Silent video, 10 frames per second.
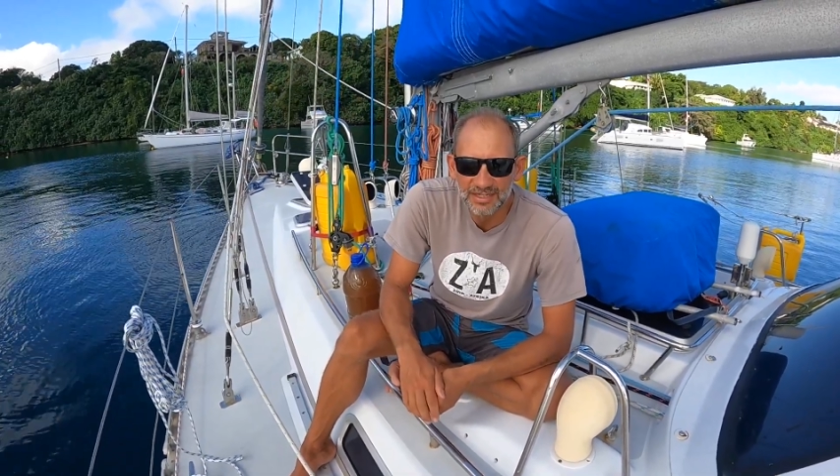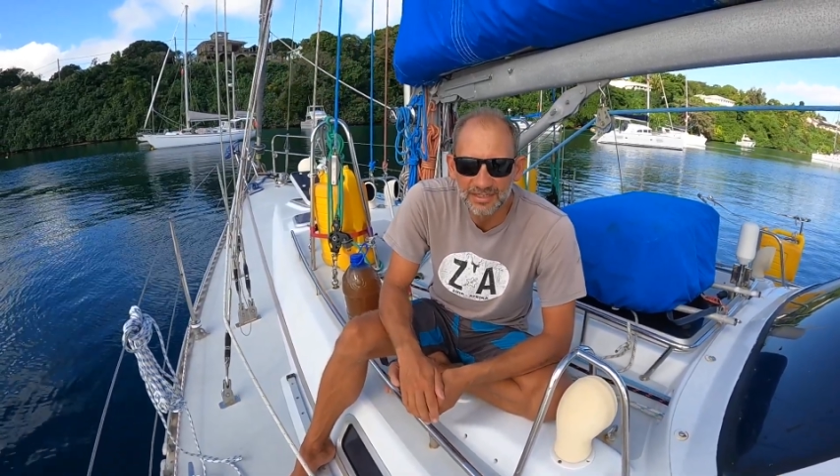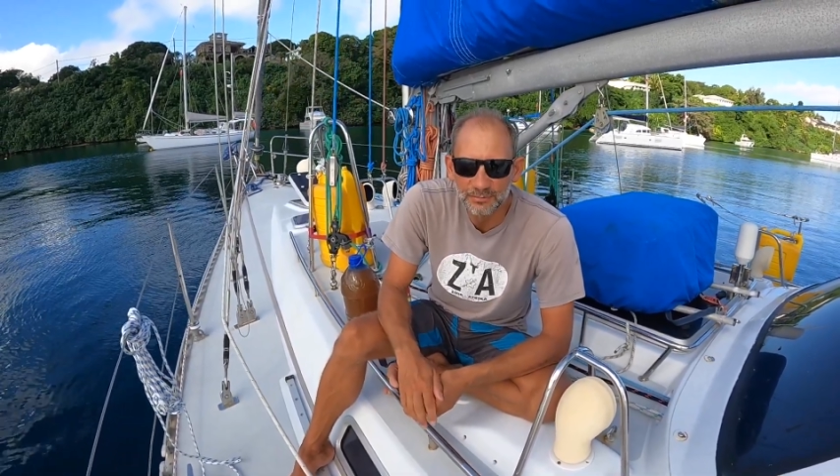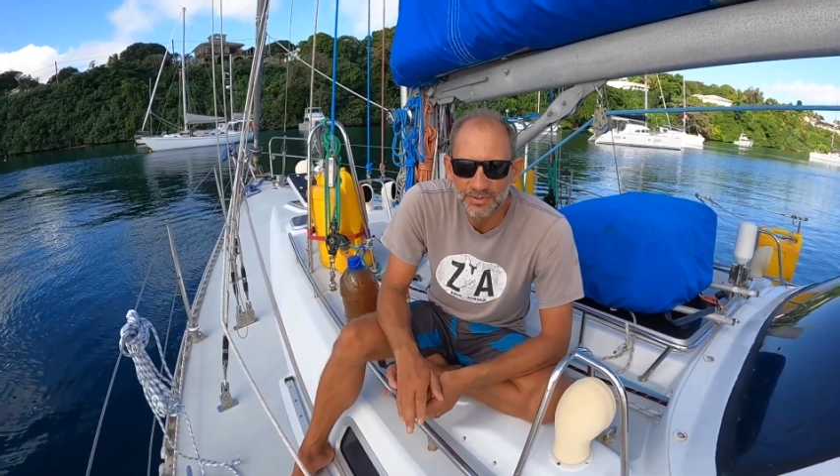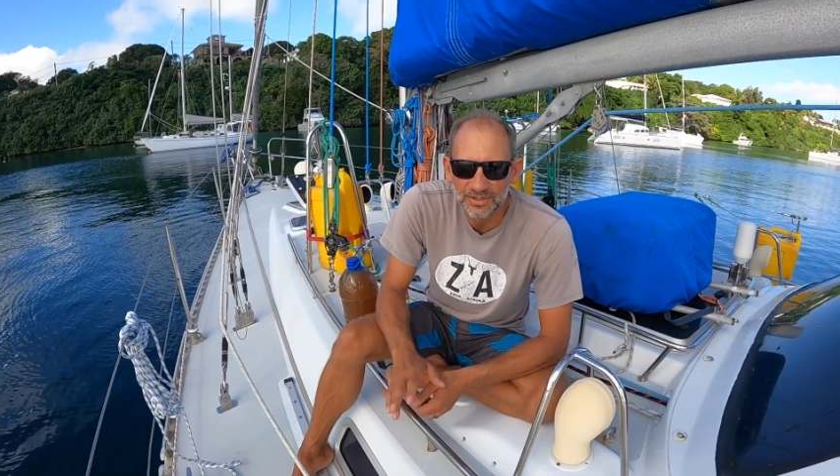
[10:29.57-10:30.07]

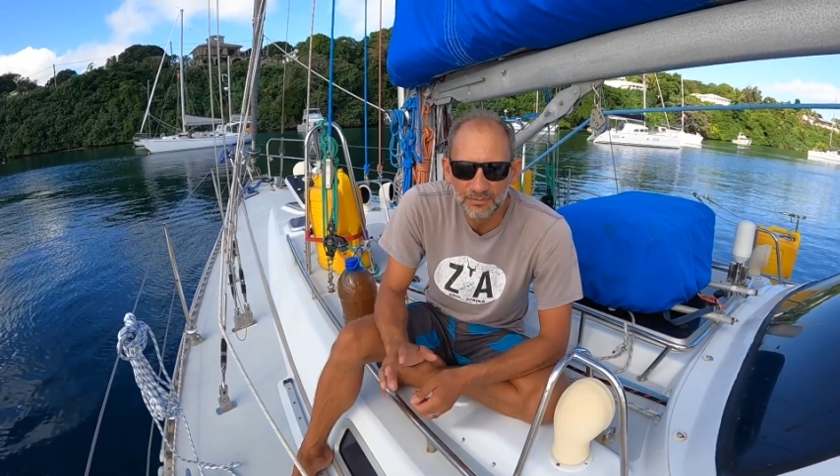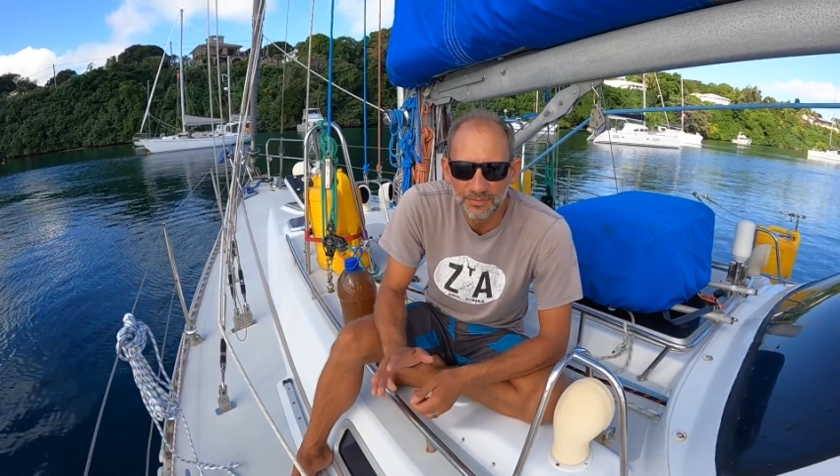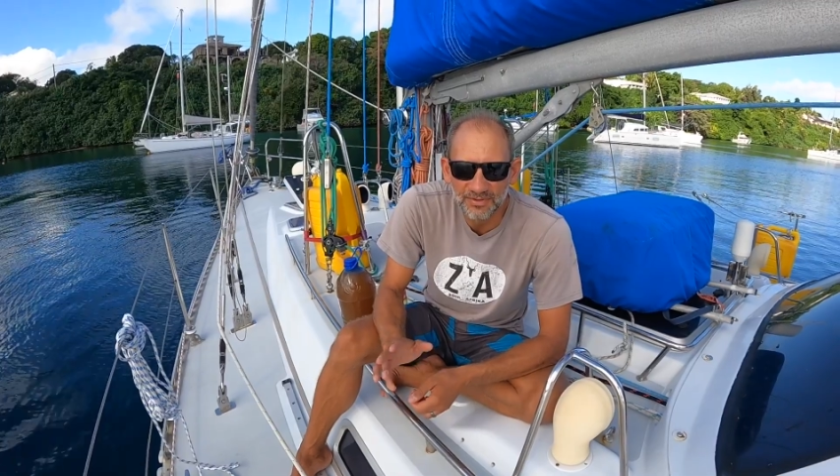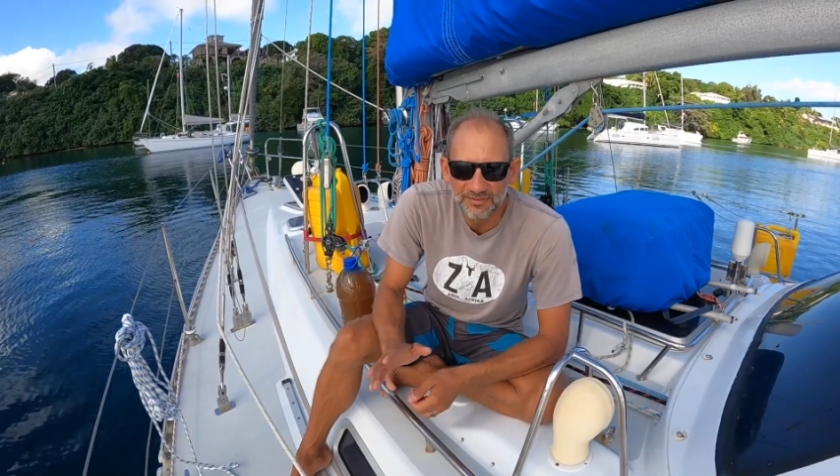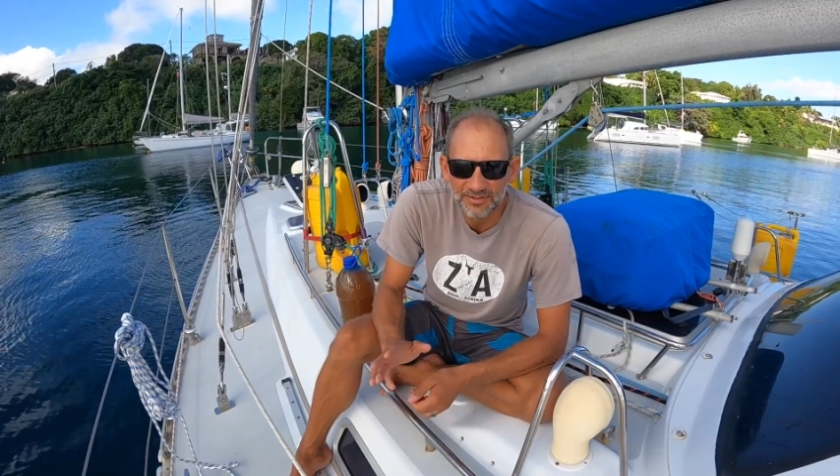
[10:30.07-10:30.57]
and we
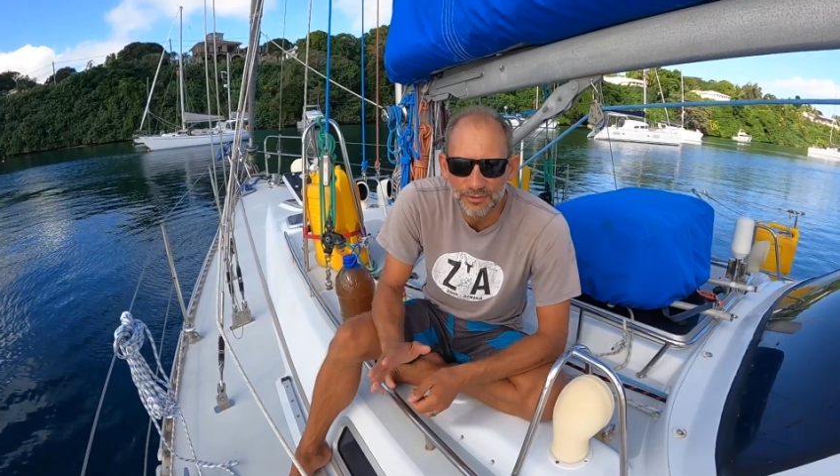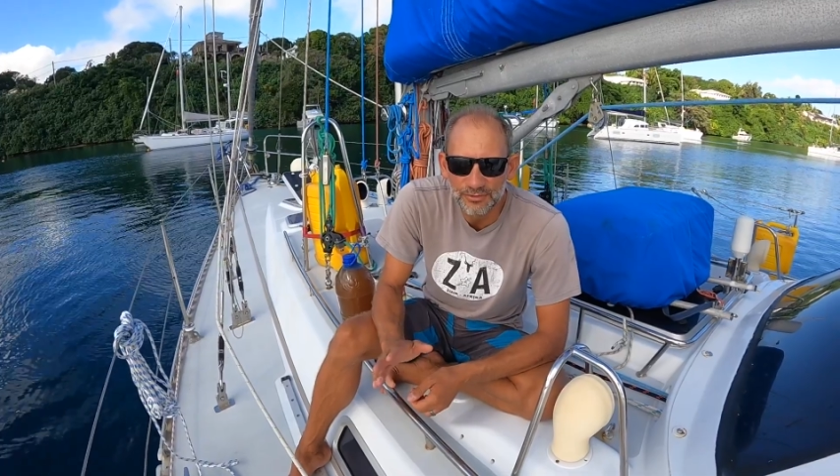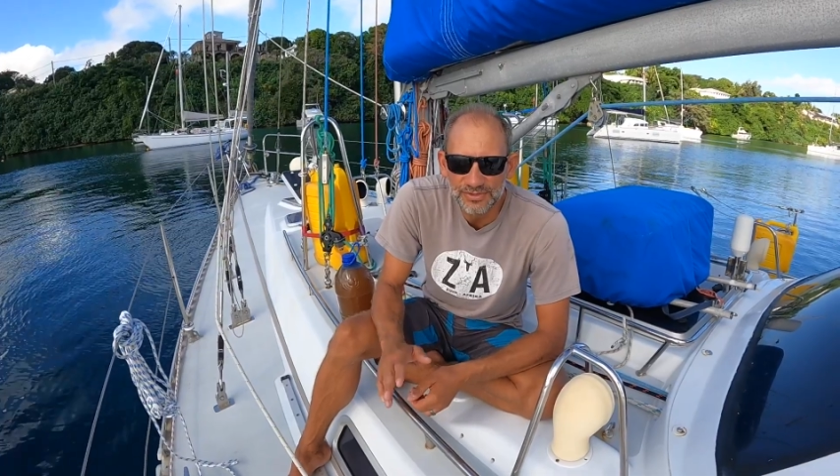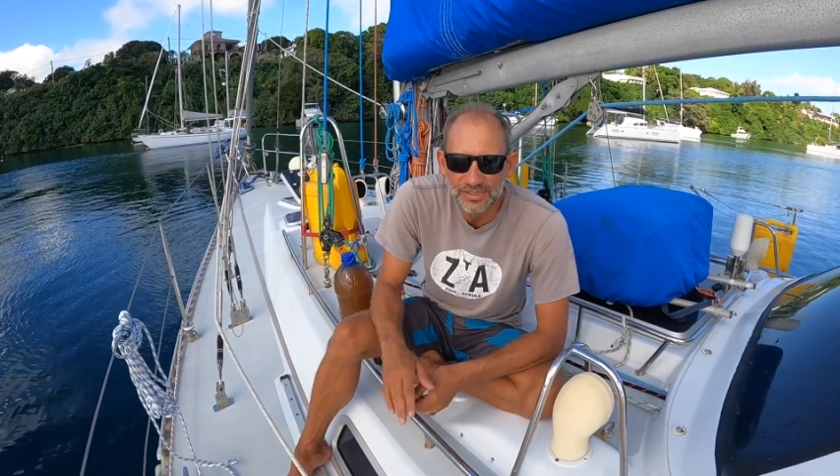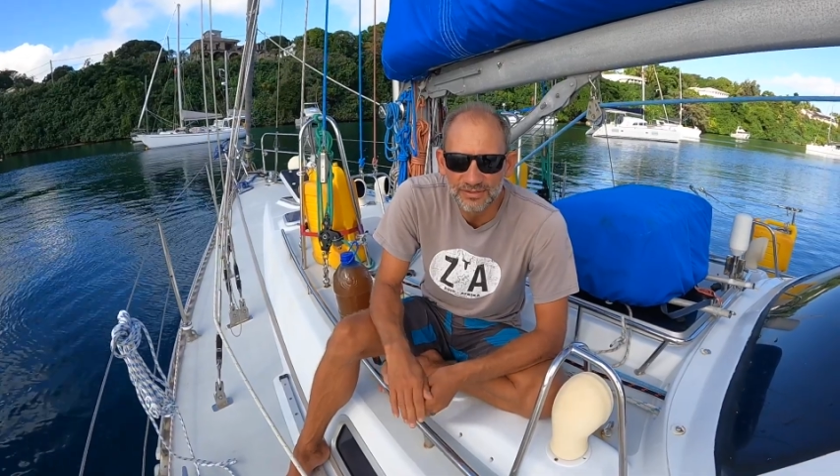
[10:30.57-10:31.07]
haven't
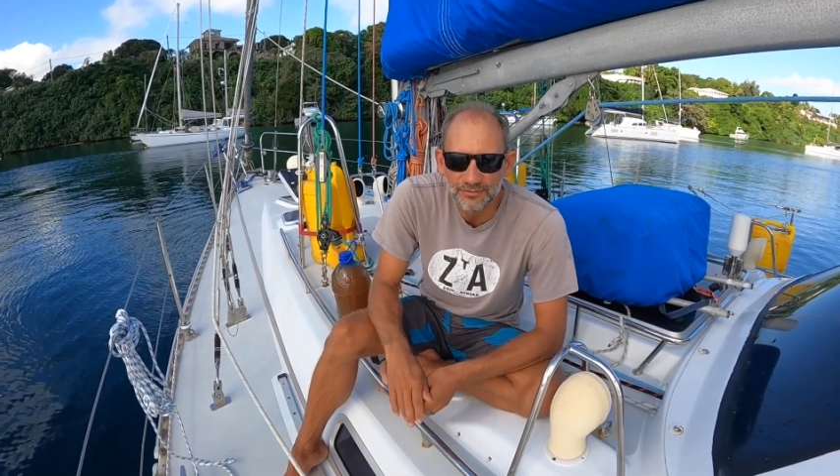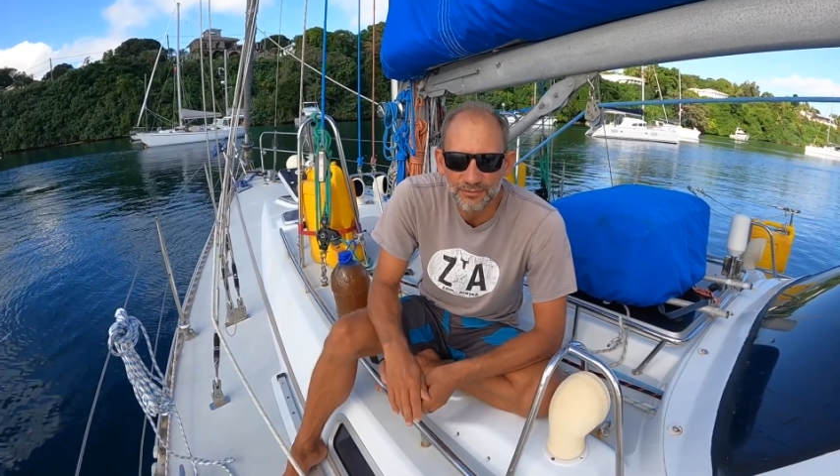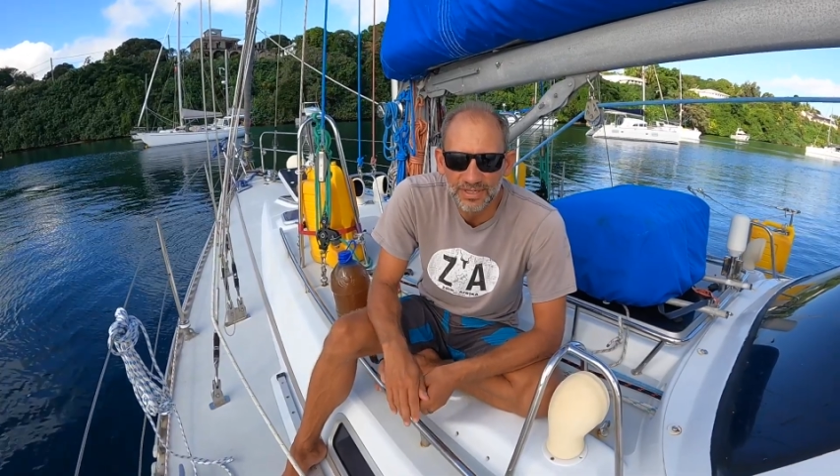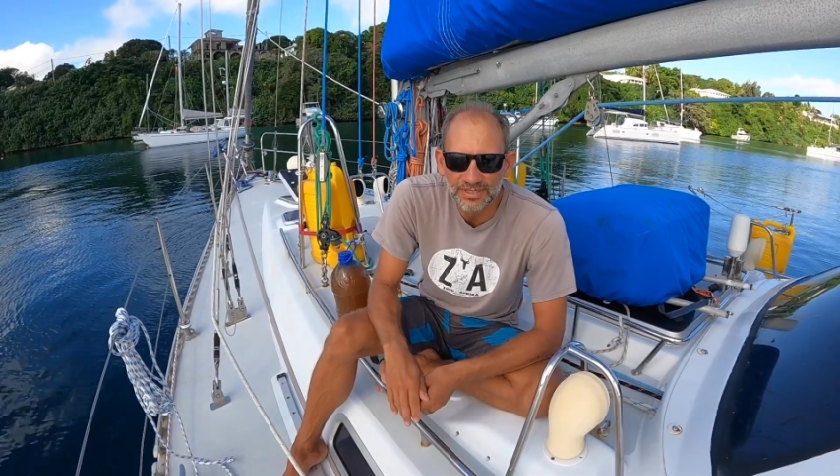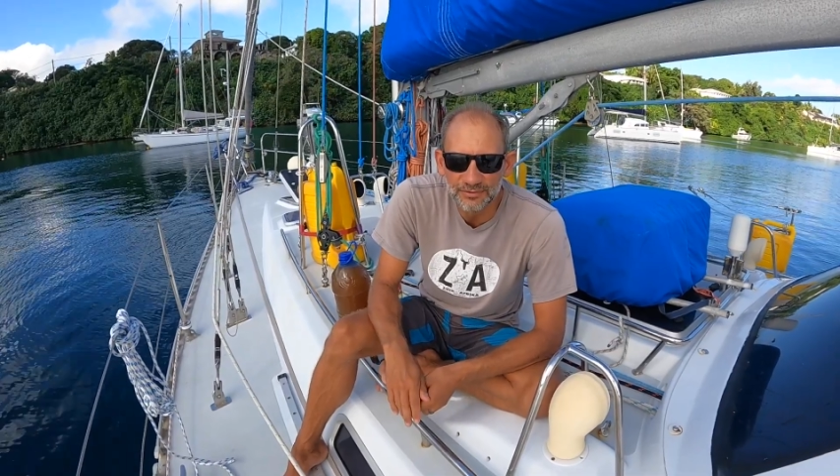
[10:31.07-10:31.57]
used it
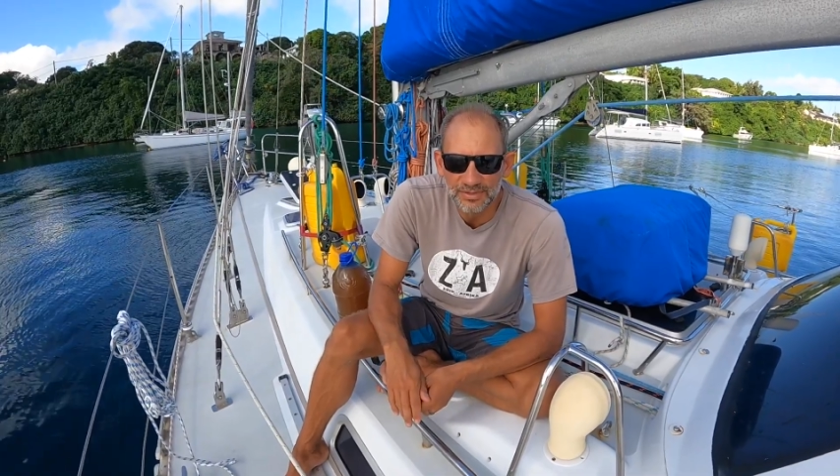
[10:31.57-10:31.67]
for that